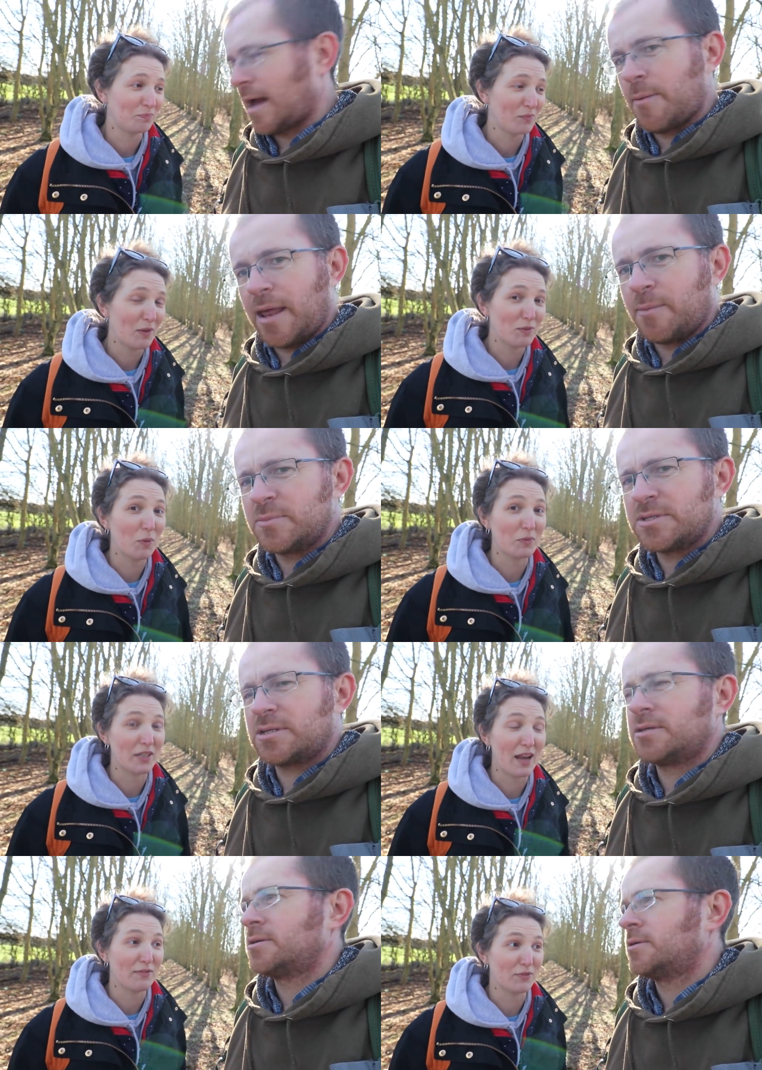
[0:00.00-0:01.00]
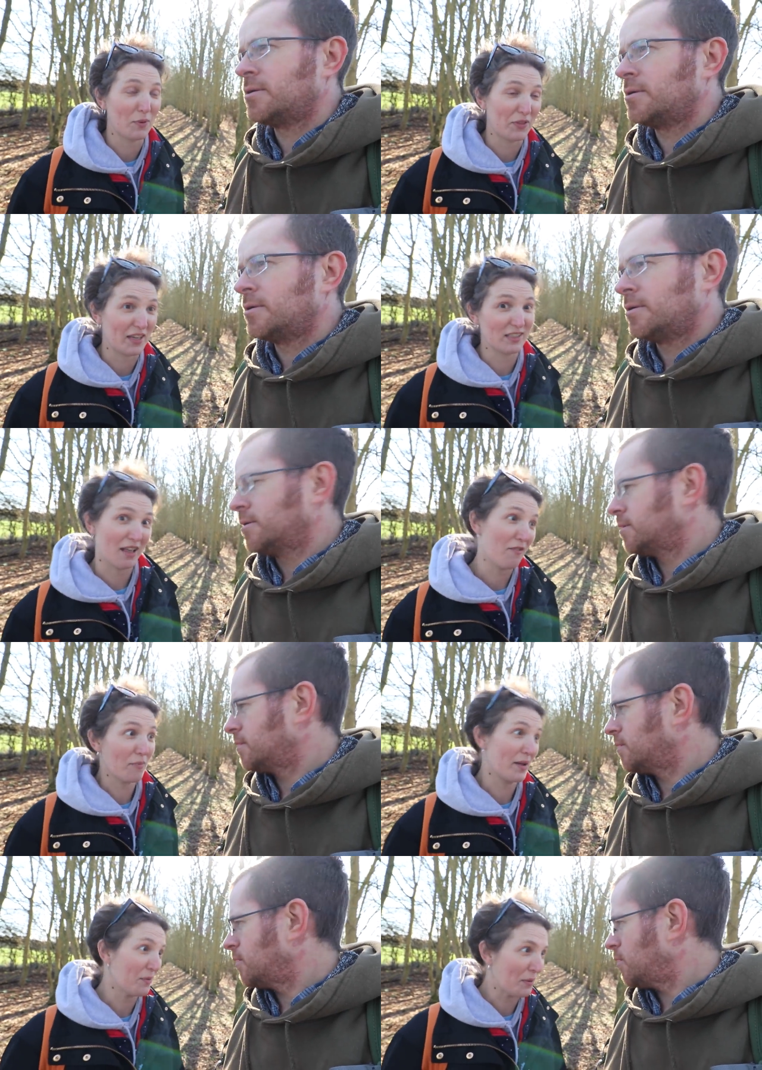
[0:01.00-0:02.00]
Speaker 1: M and M's. It was what was left of what the kids left
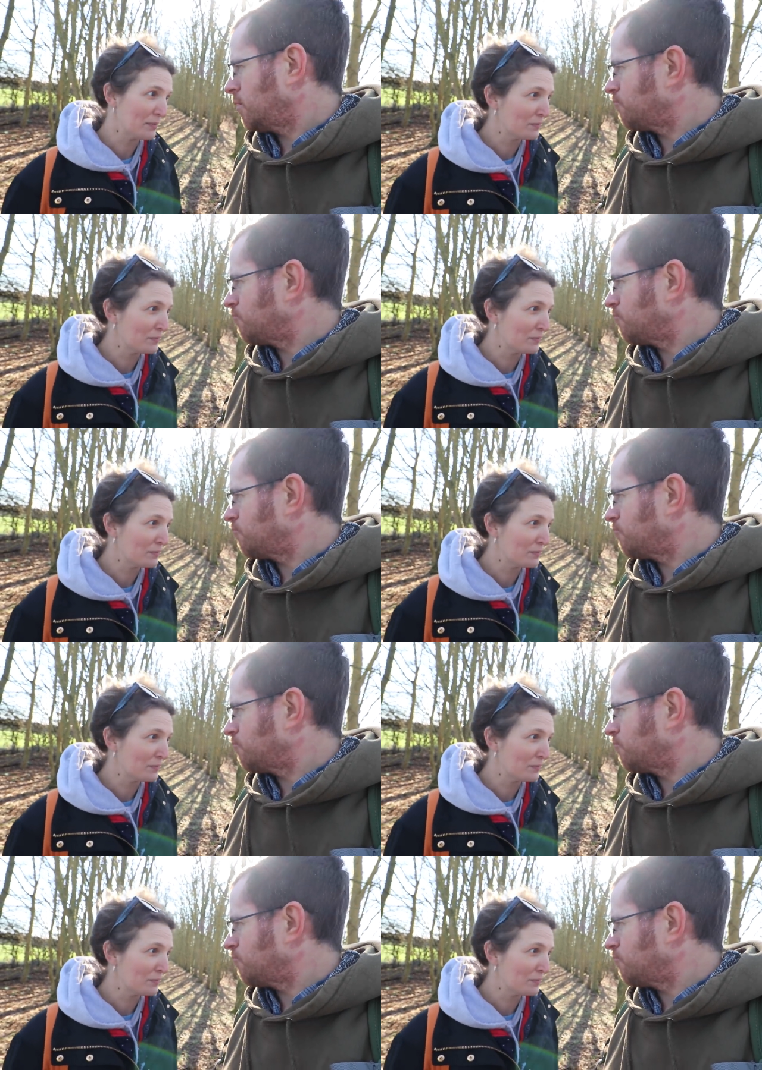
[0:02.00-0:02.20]
me anyway.